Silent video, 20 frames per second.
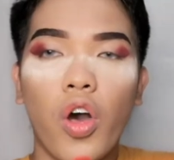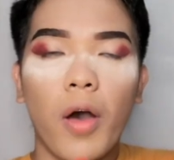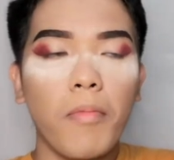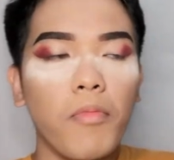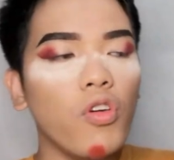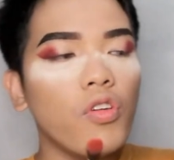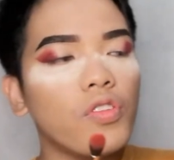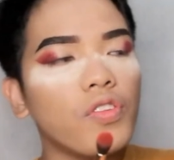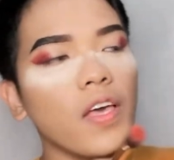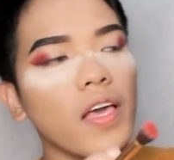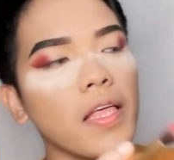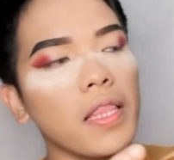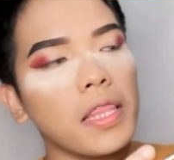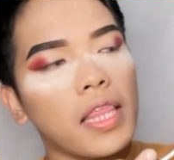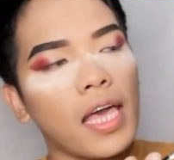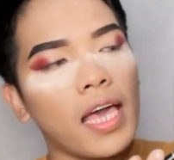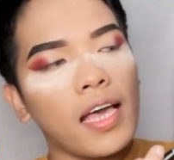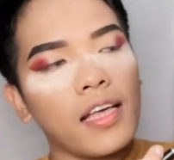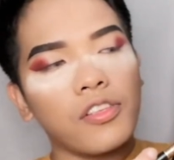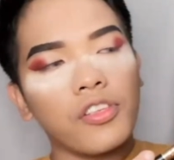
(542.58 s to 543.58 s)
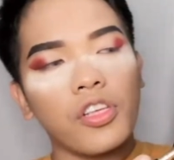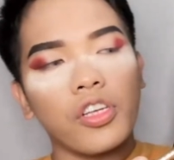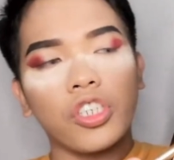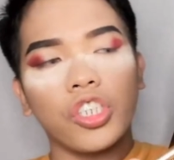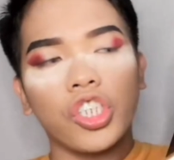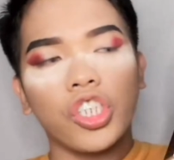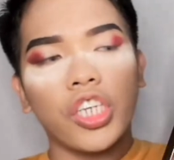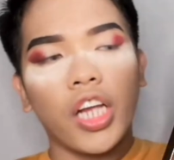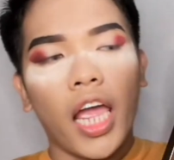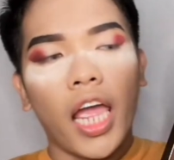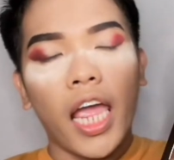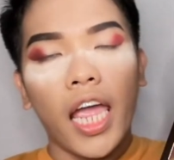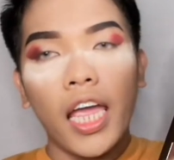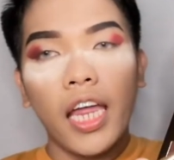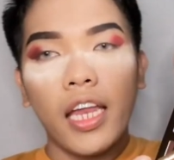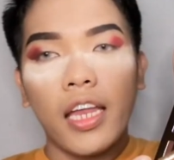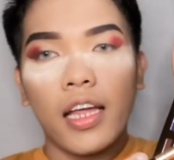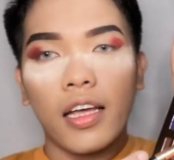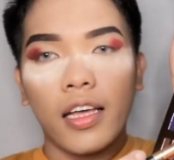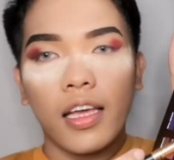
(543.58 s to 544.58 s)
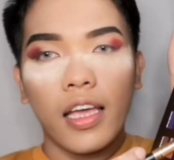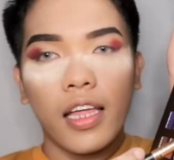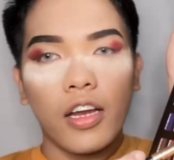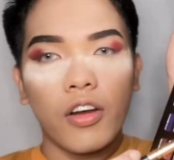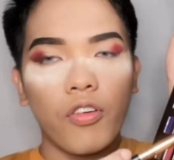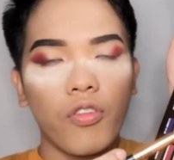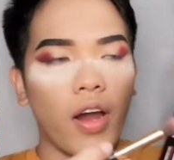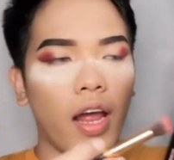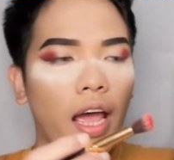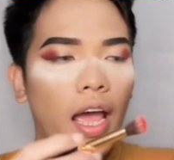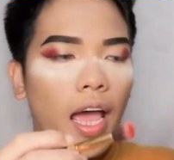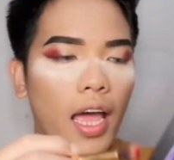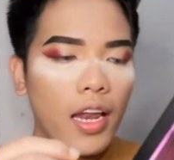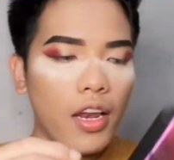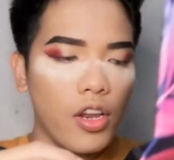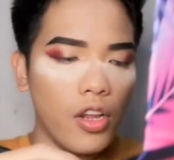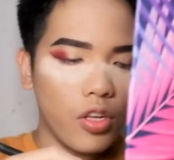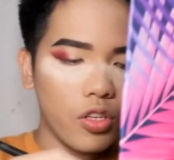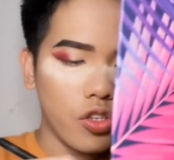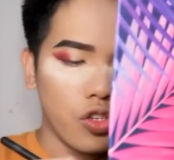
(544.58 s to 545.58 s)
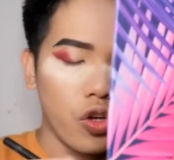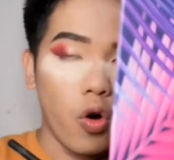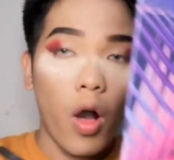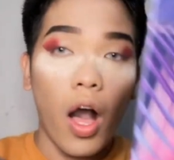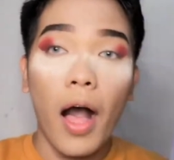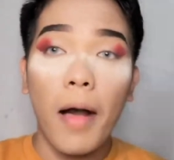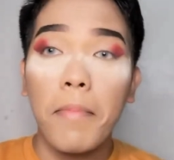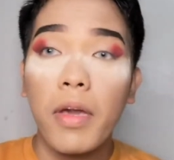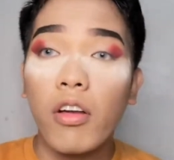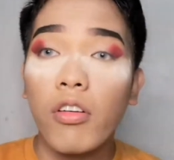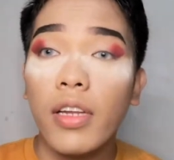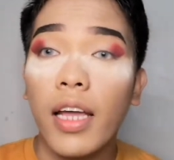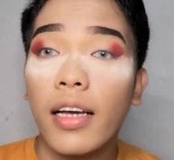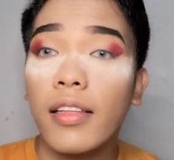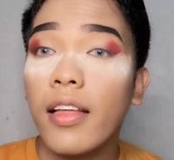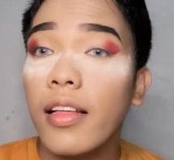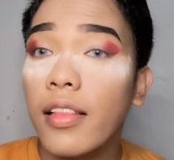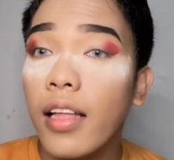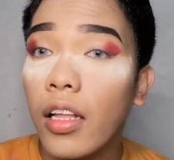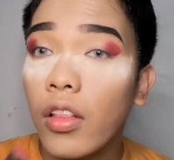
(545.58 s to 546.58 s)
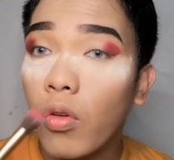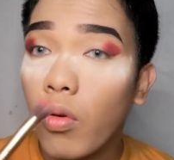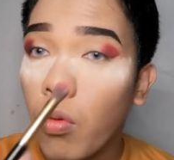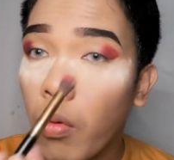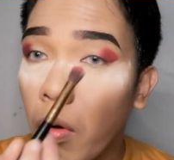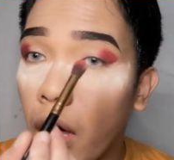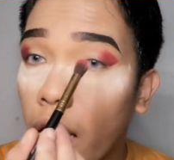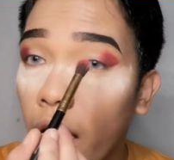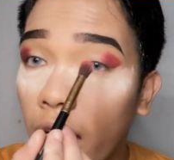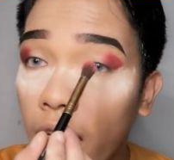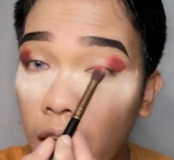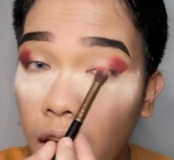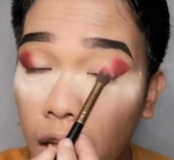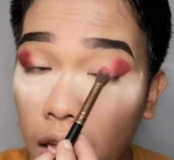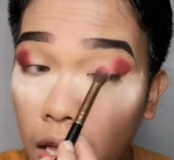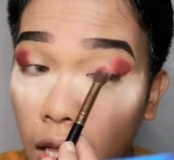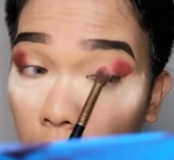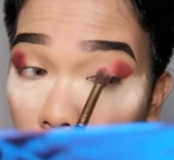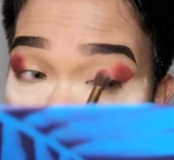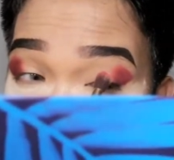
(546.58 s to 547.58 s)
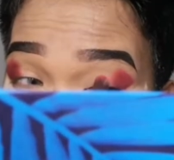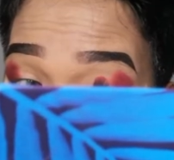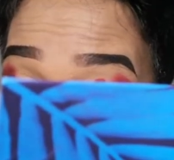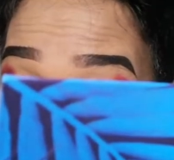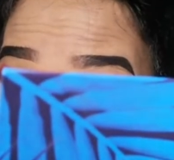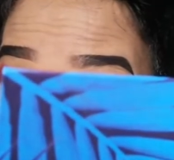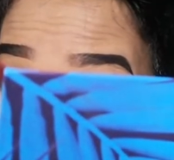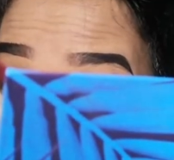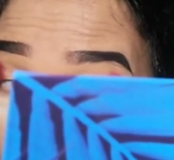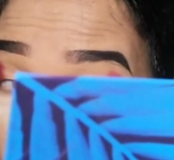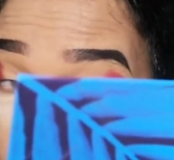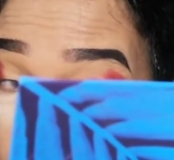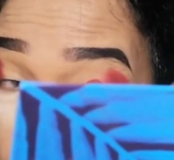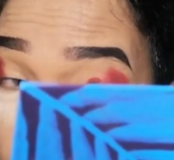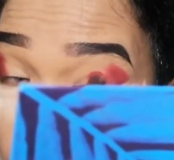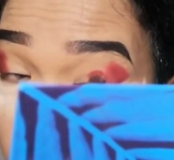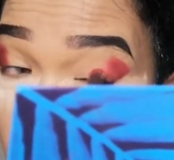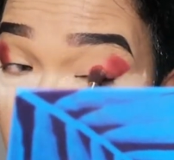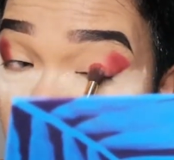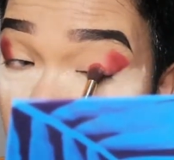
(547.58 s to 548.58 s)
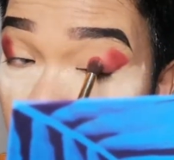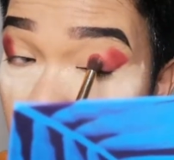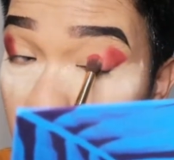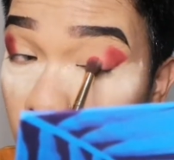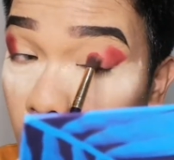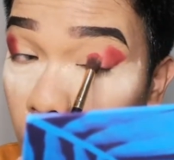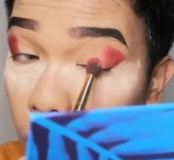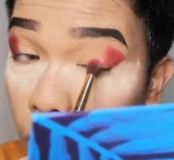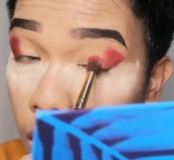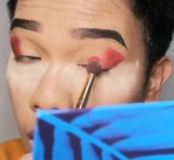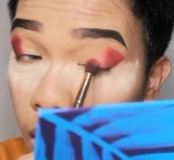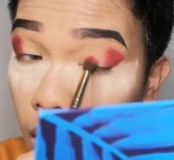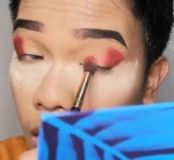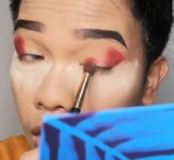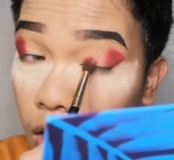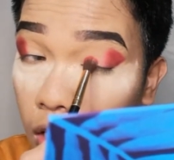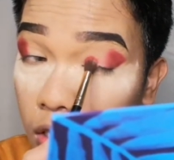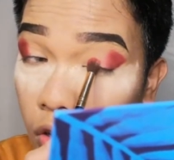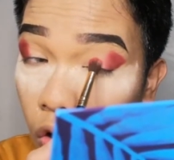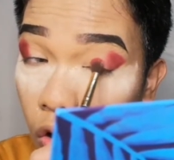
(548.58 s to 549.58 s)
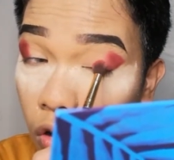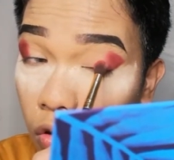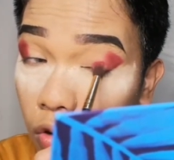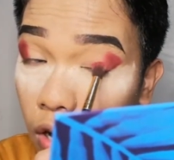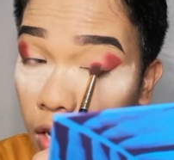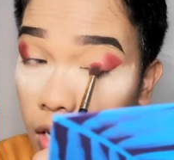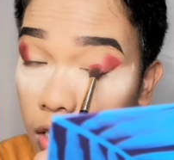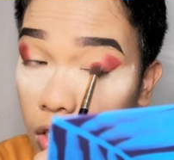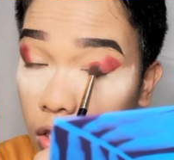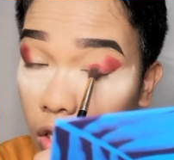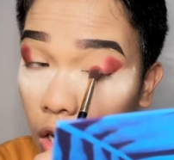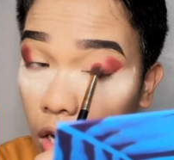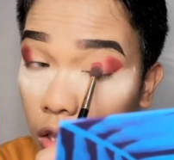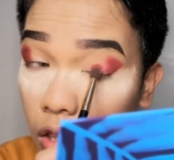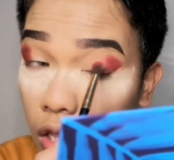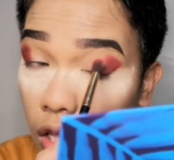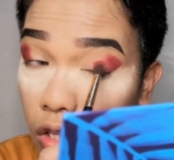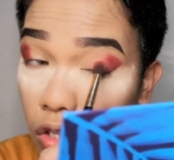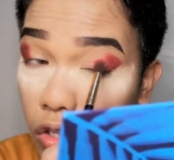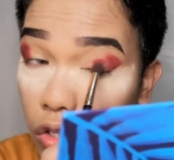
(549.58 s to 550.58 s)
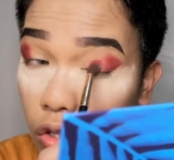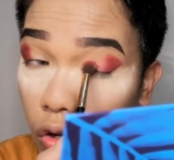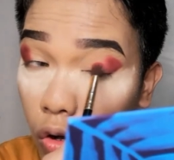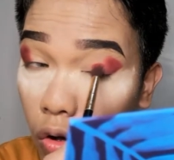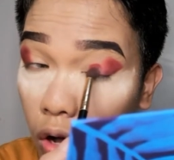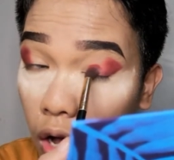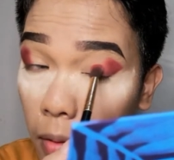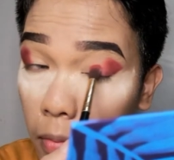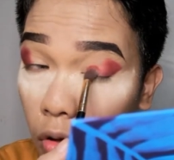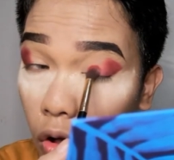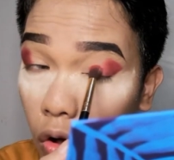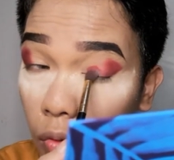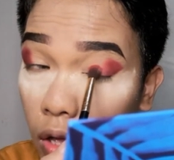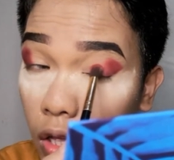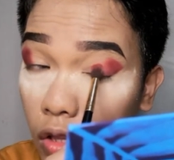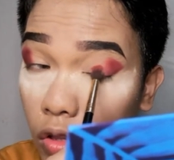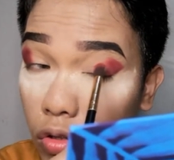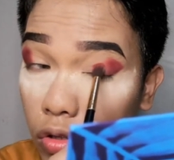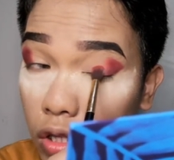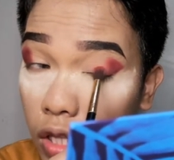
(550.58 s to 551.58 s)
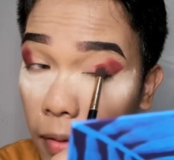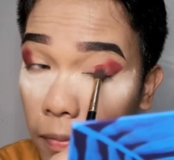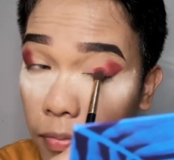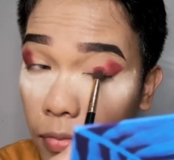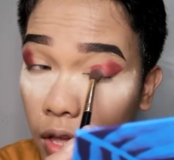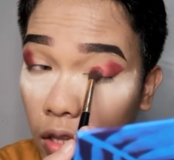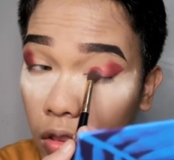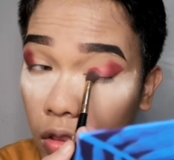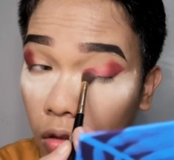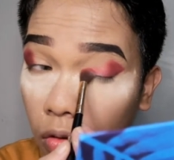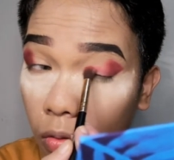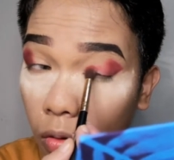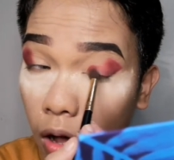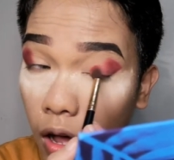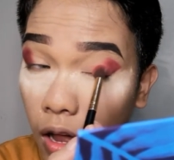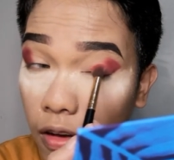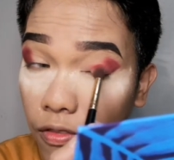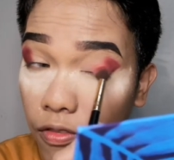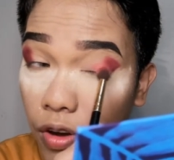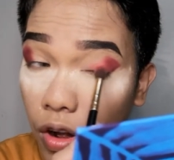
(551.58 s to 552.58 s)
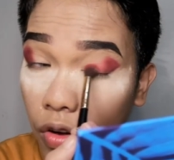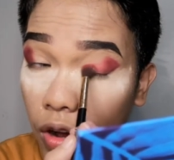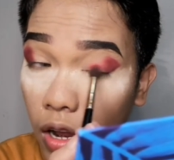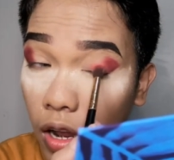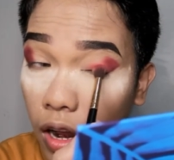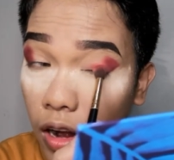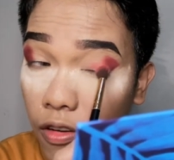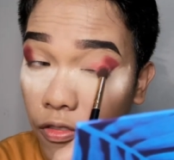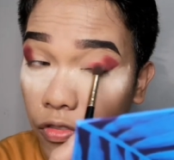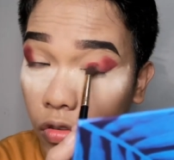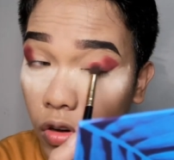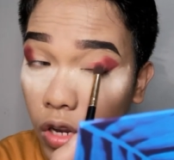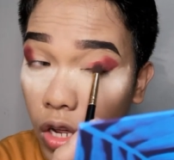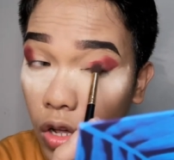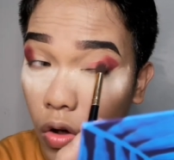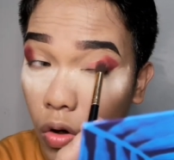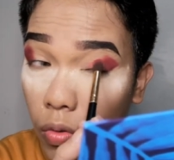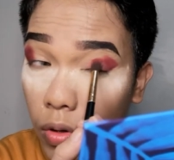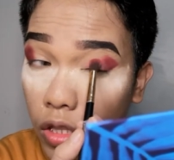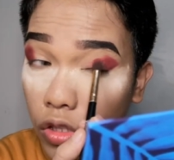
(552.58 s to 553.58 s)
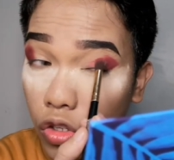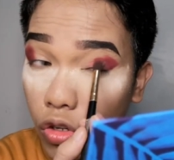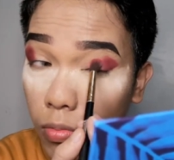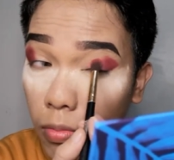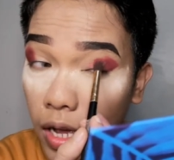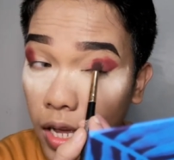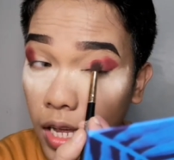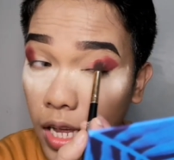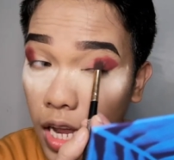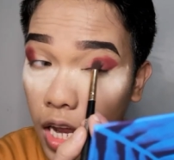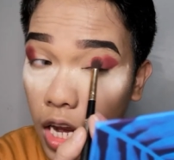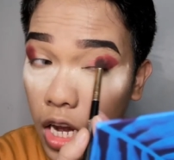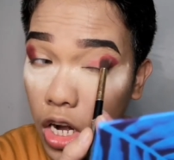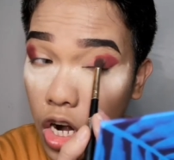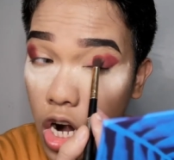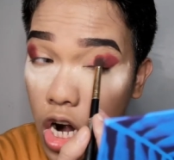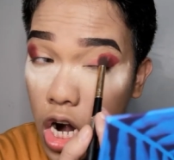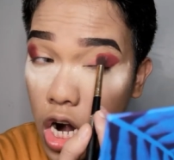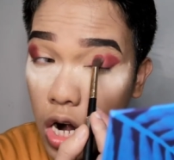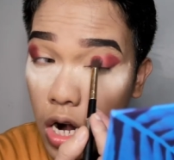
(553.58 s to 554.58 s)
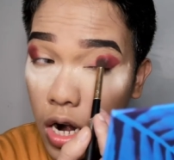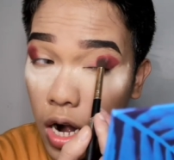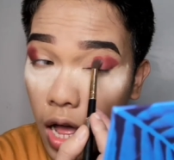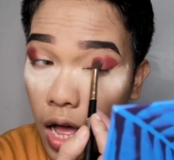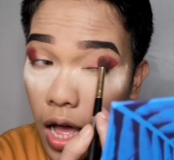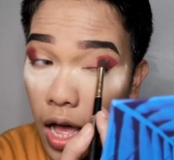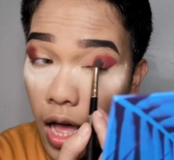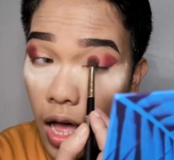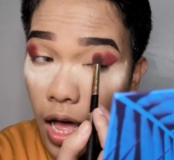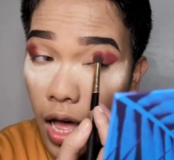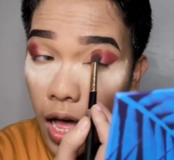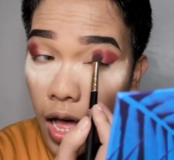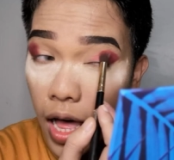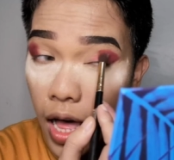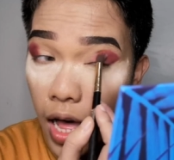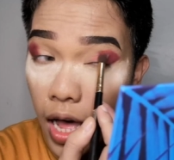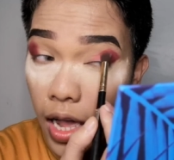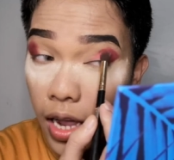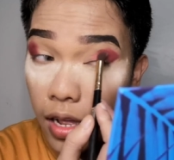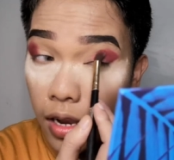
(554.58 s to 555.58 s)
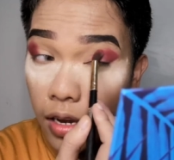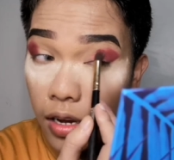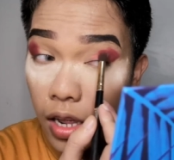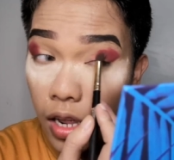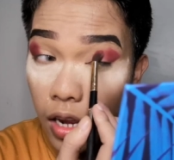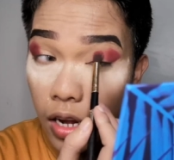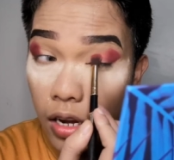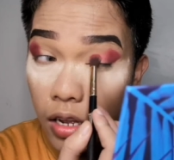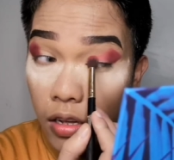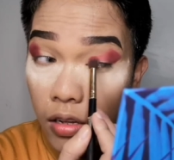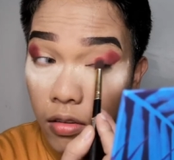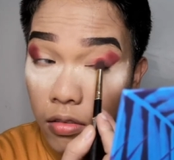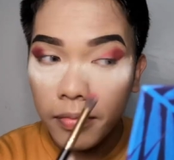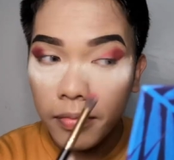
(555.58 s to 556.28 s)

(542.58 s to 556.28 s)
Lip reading: I'm using this shade in the red. So, I'll be connecting that one. The one that we already started. So, I'm going to tap that one very carefully. Going to my inner eyelid.